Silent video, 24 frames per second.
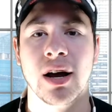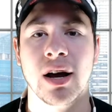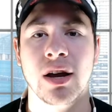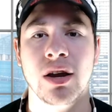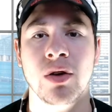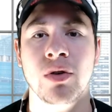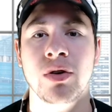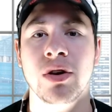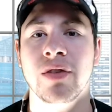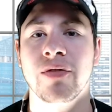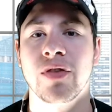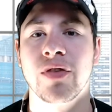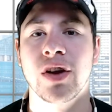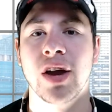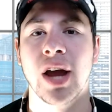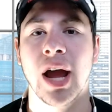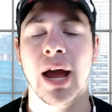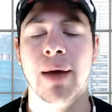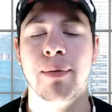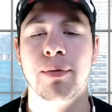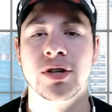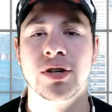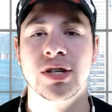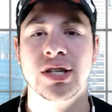Union for
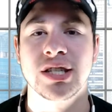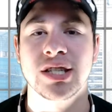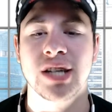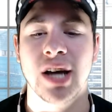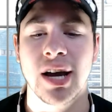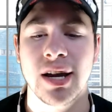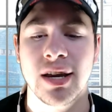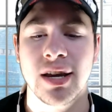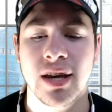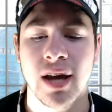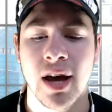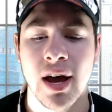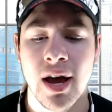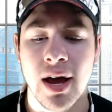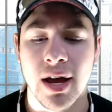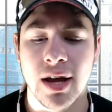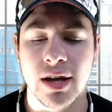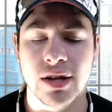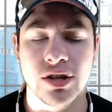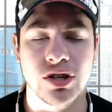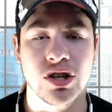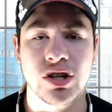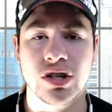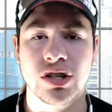Gamers site
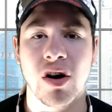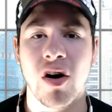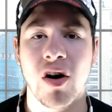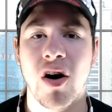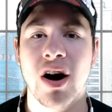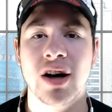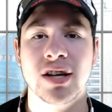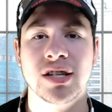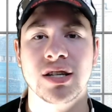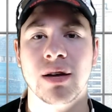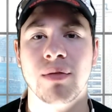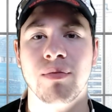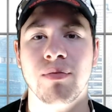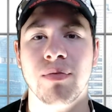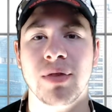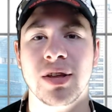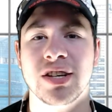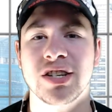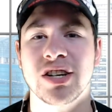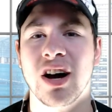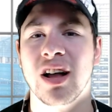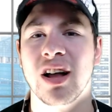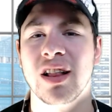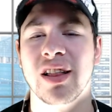is just awesome.
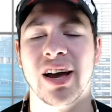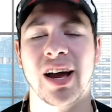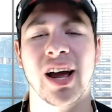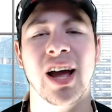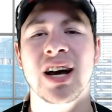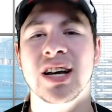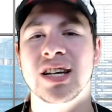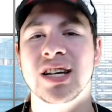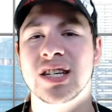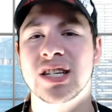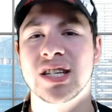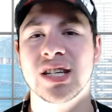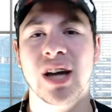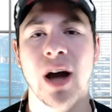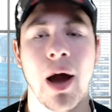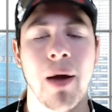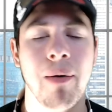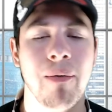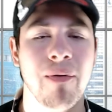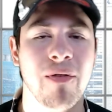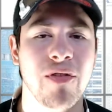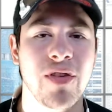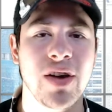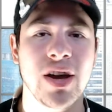It's got like
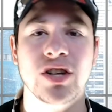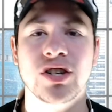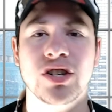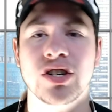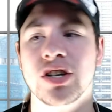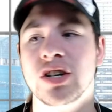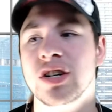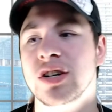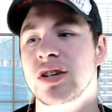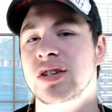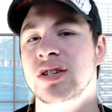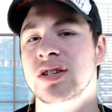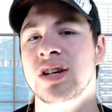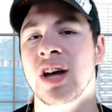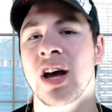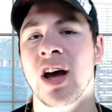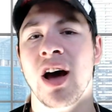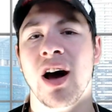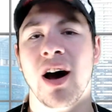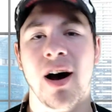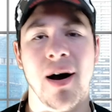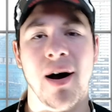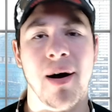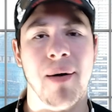Skype features,
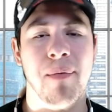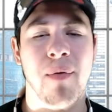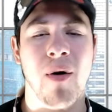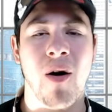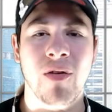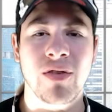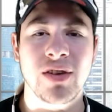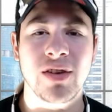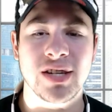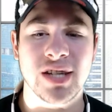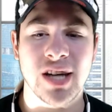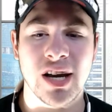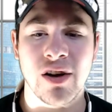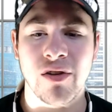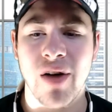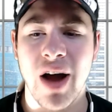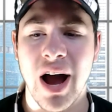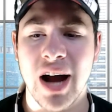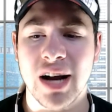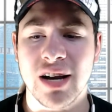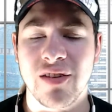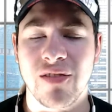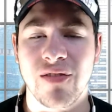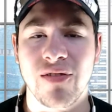all these
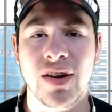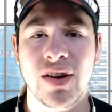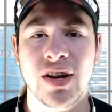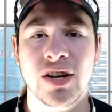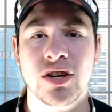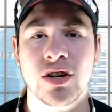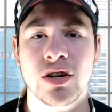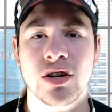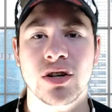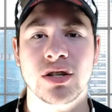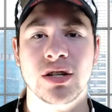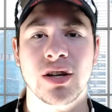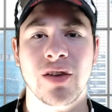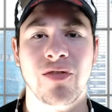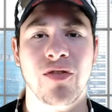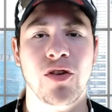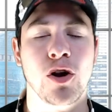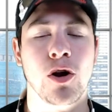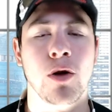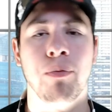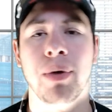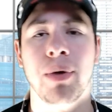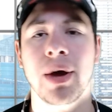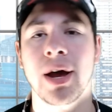interactive features. If
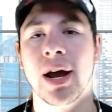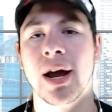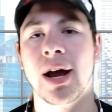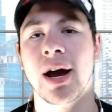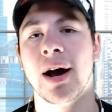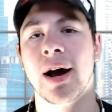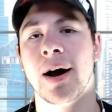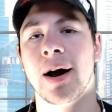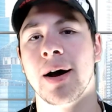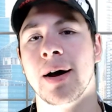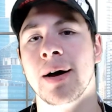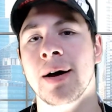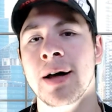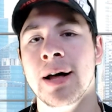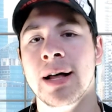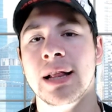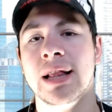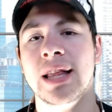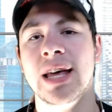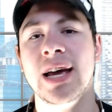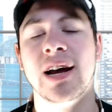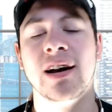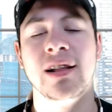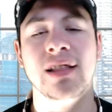you're a big
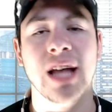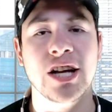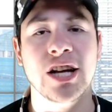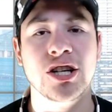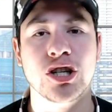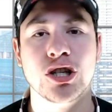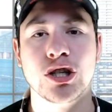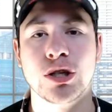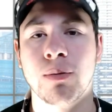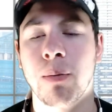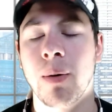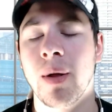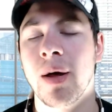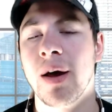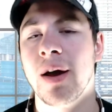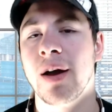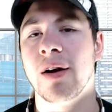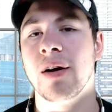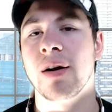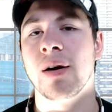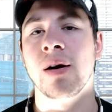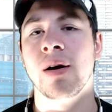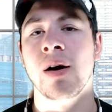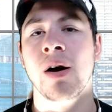League of Legends
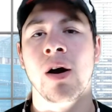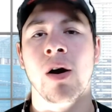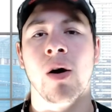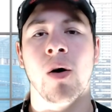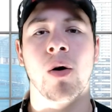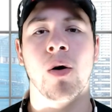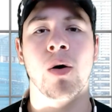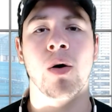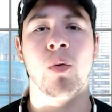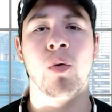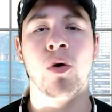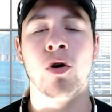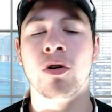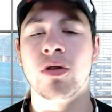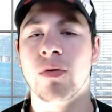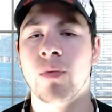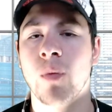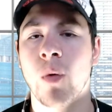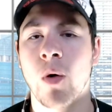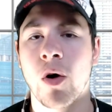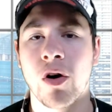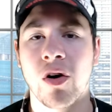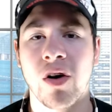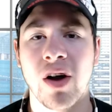player or World
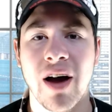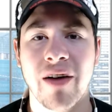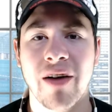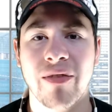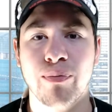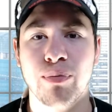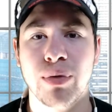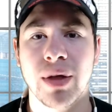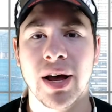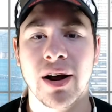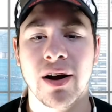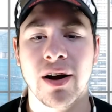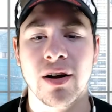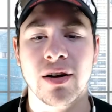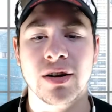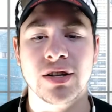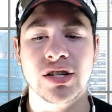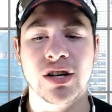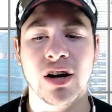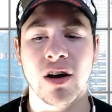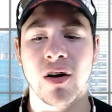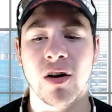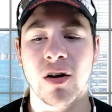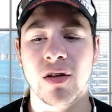of Warcraft player, it's
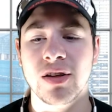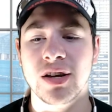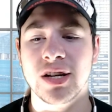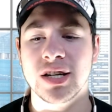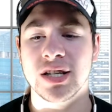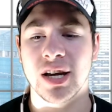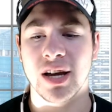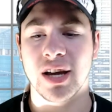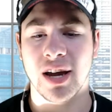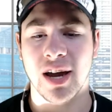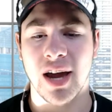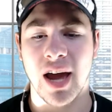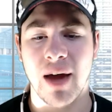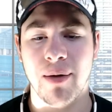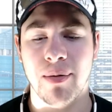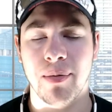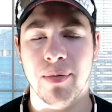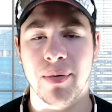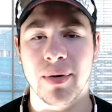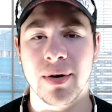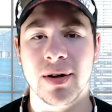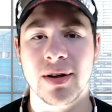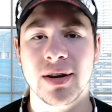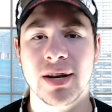got all these like
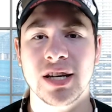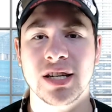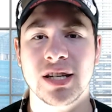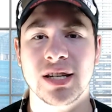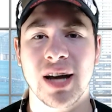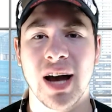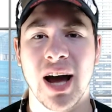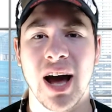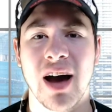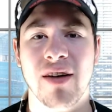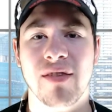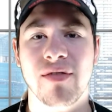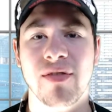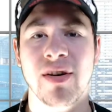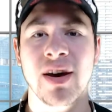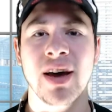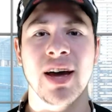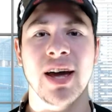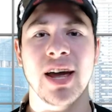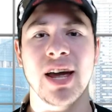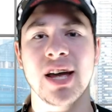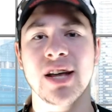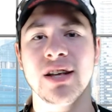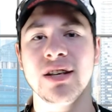capabilities to have
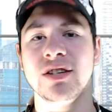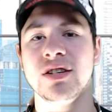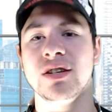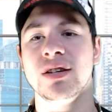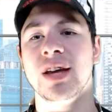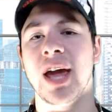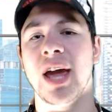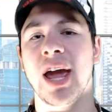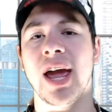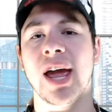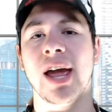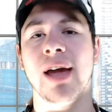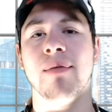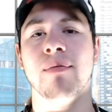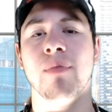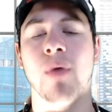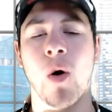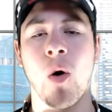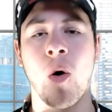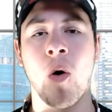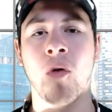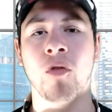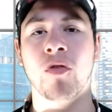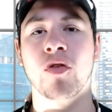in-game
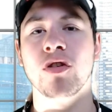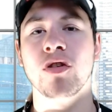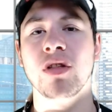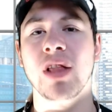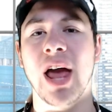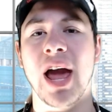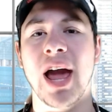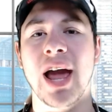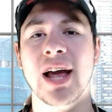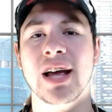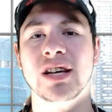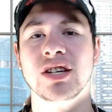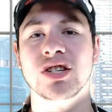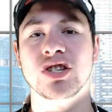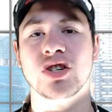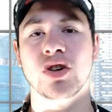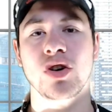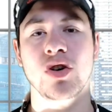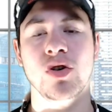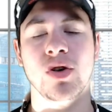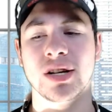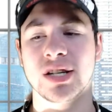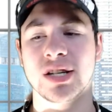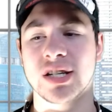overlays, so
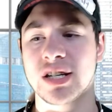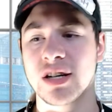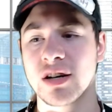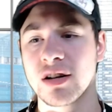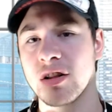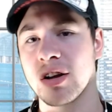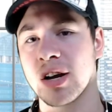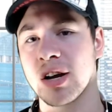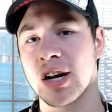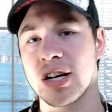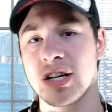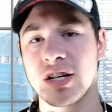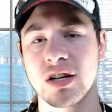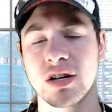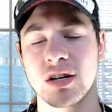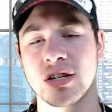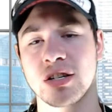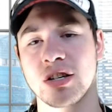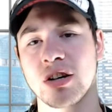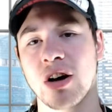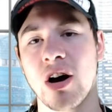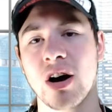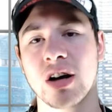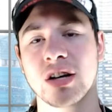you can still look at
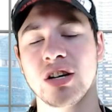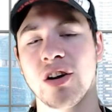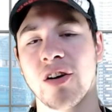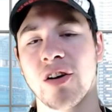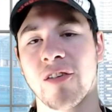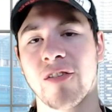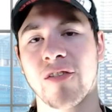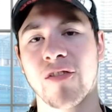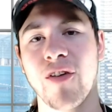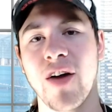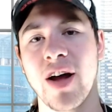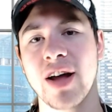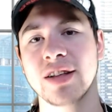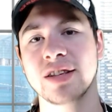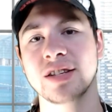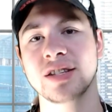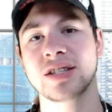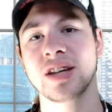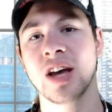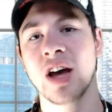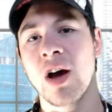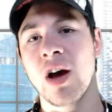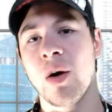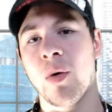talk to your
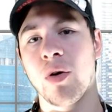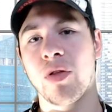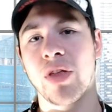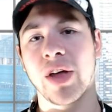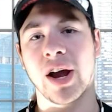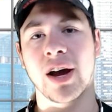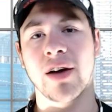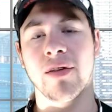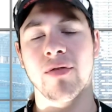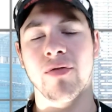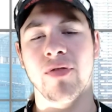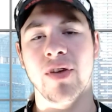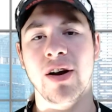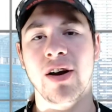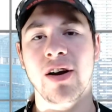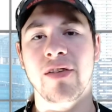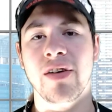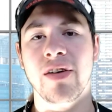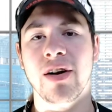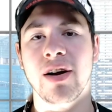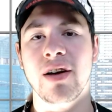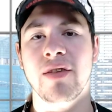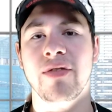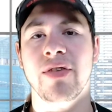friends with like a very,
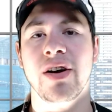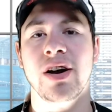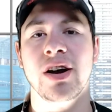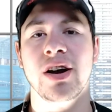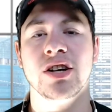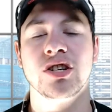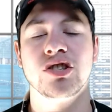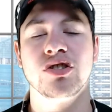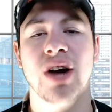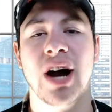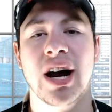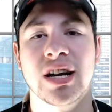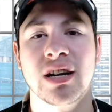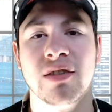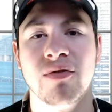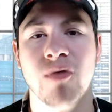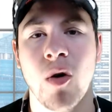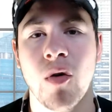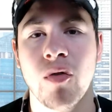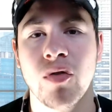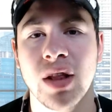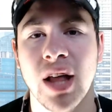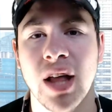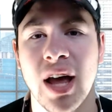very attractive
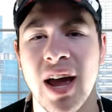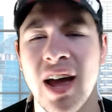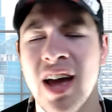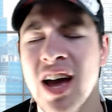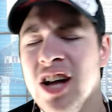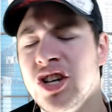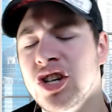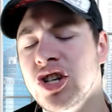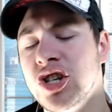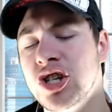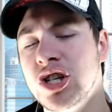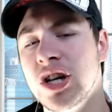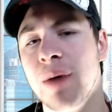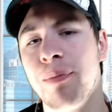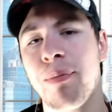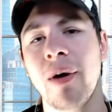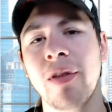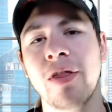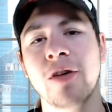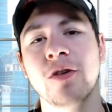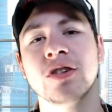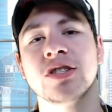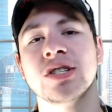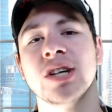overlay. Just jump
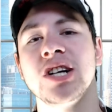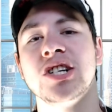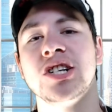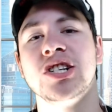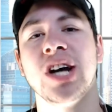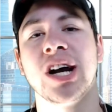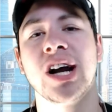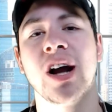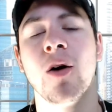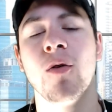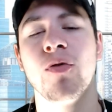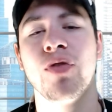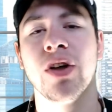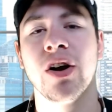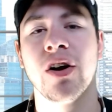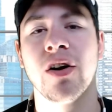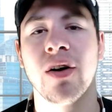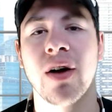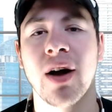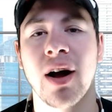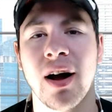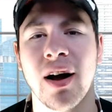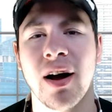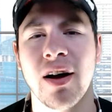on their site, check out
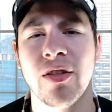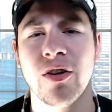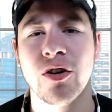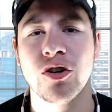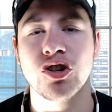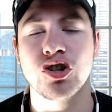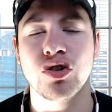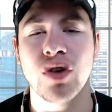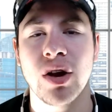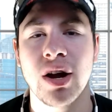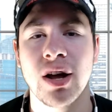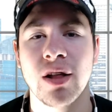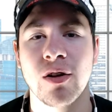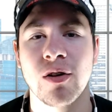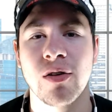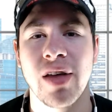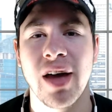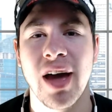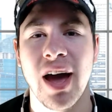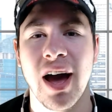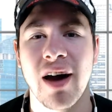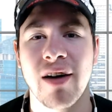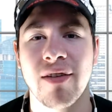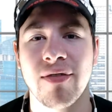their trailer
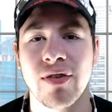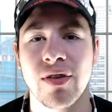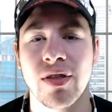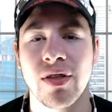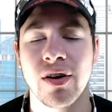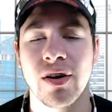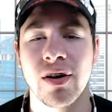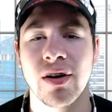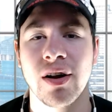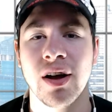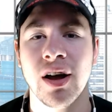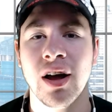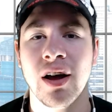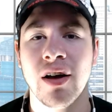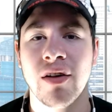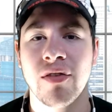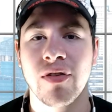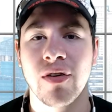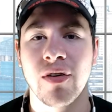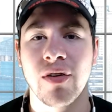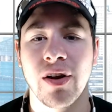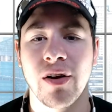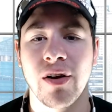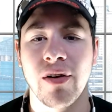they have for
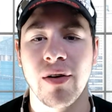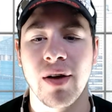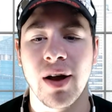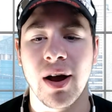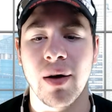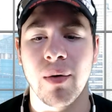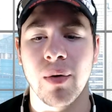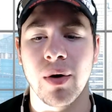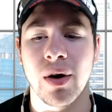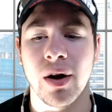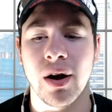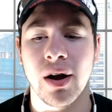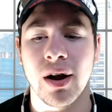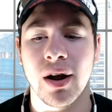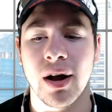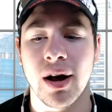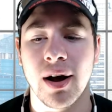their network.